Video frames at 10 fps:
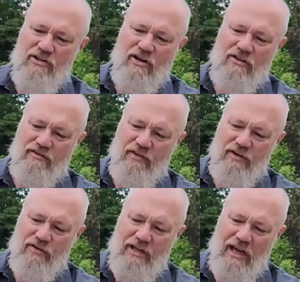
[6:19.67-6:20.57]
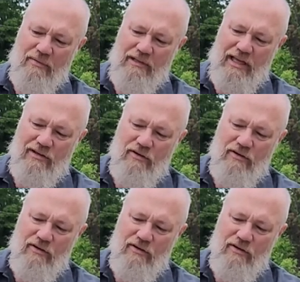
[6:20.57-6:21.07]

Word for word: you tuck the finger tab in that